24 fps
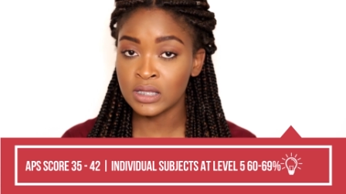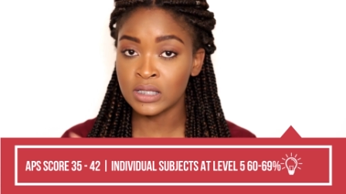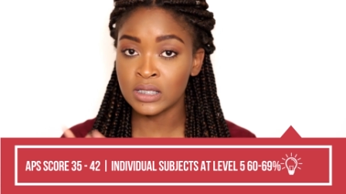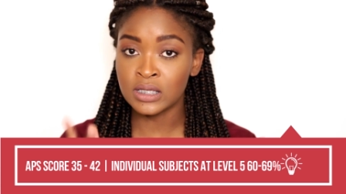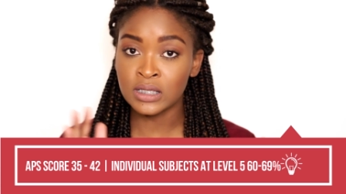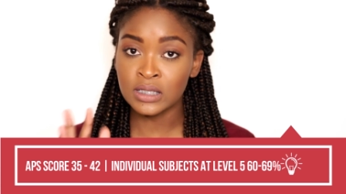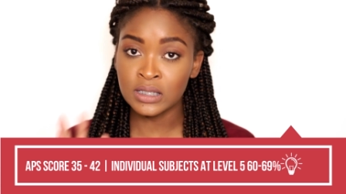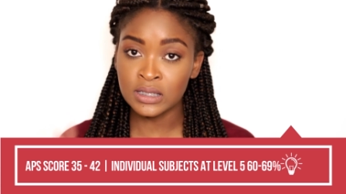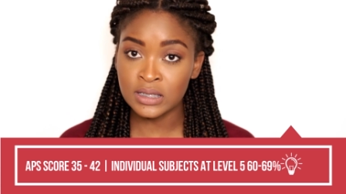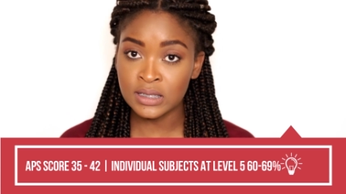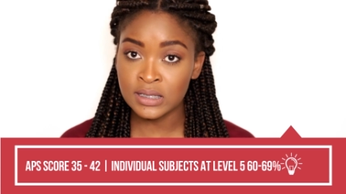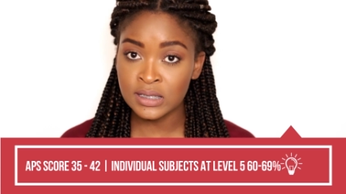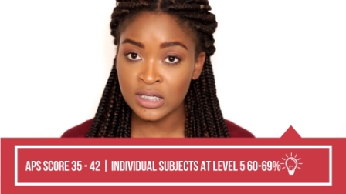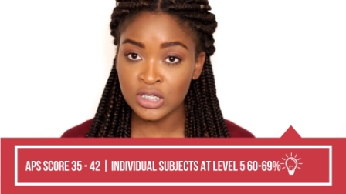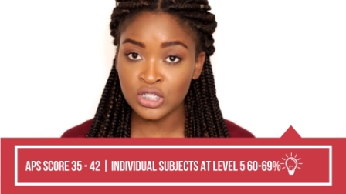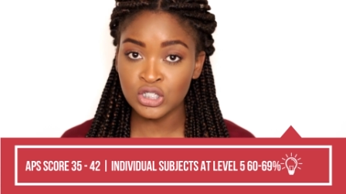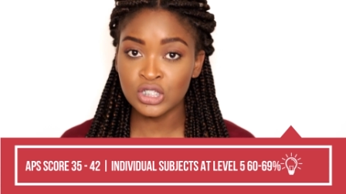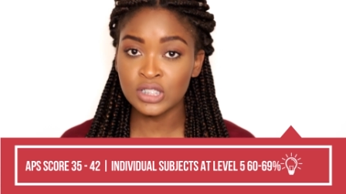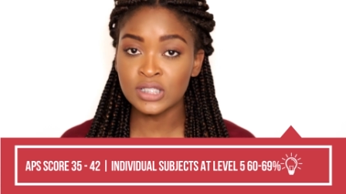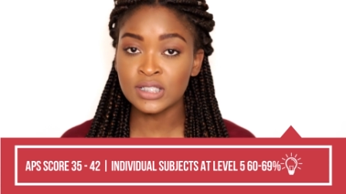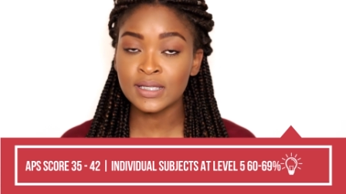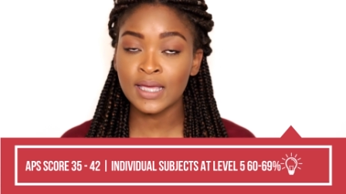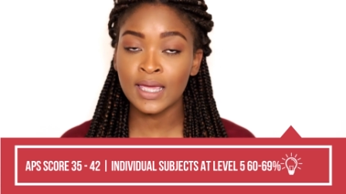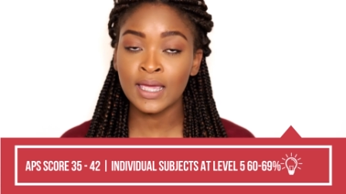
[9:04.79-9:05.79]
the
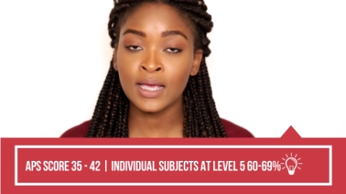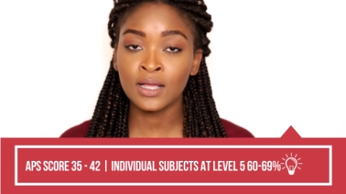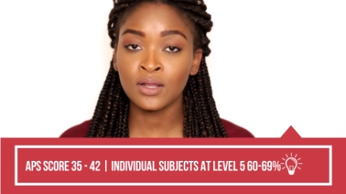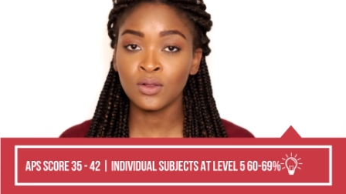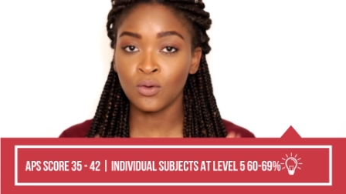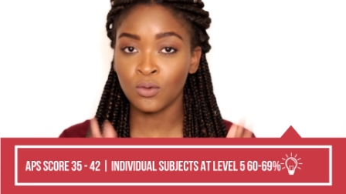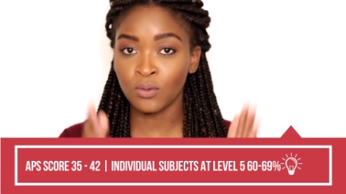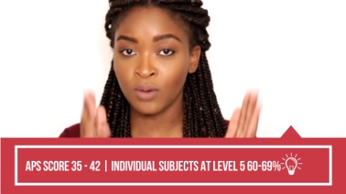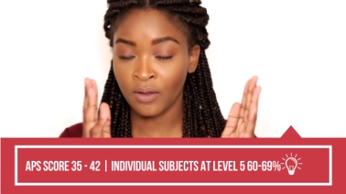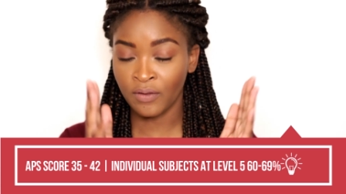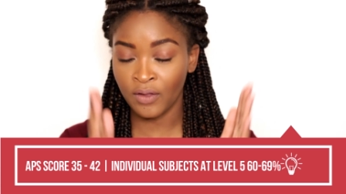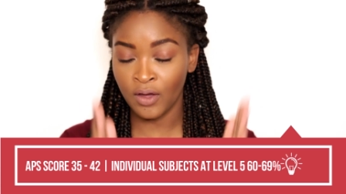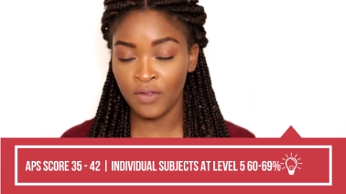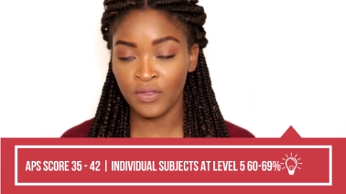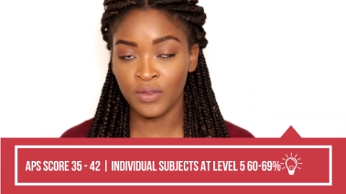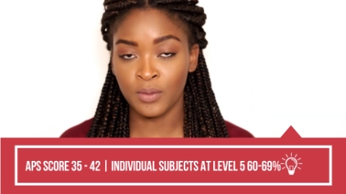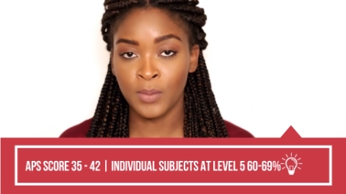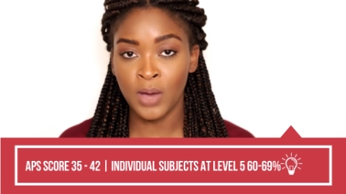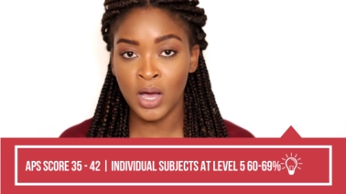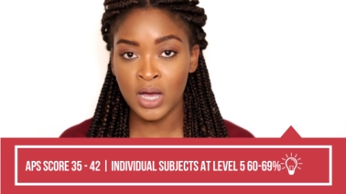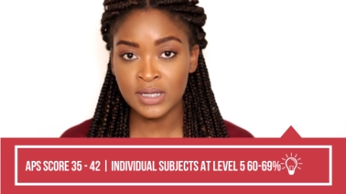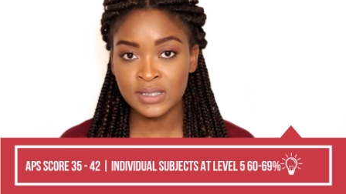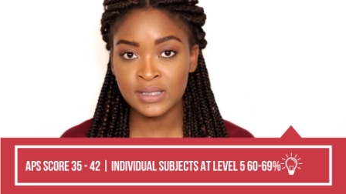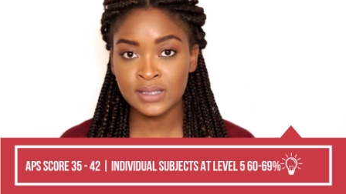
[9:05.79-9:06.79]
distinction scale, or rather on the
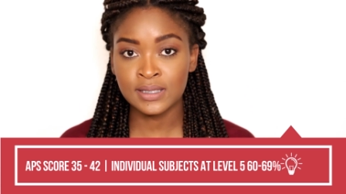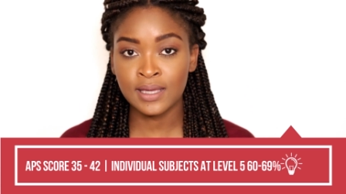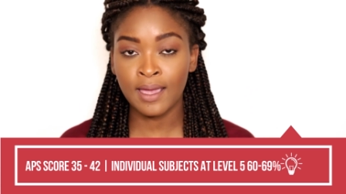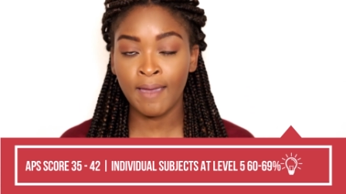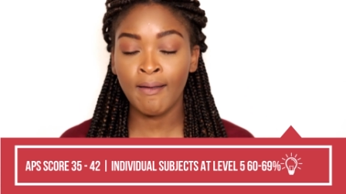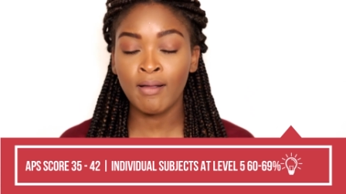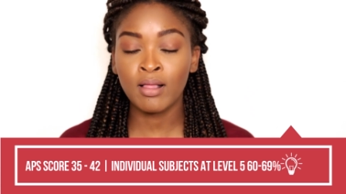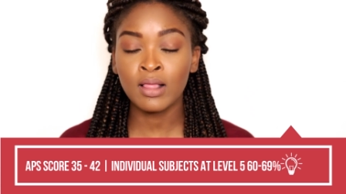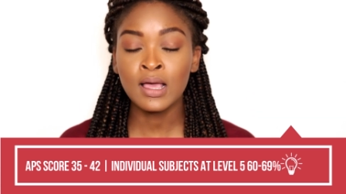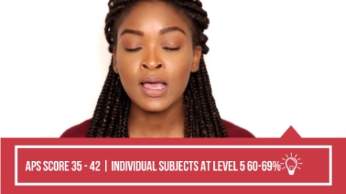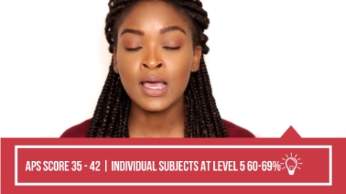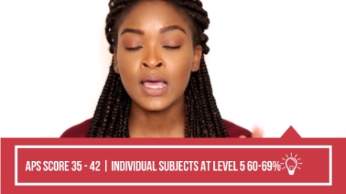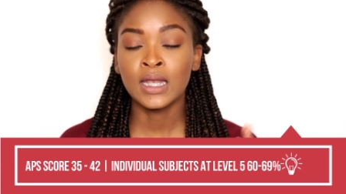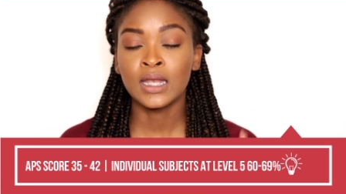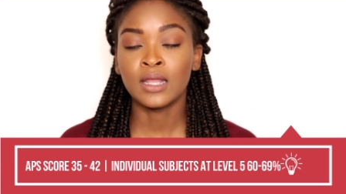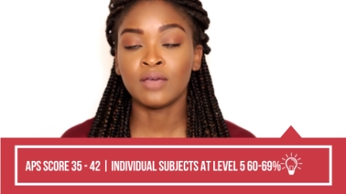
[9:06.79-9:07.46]
mark scale,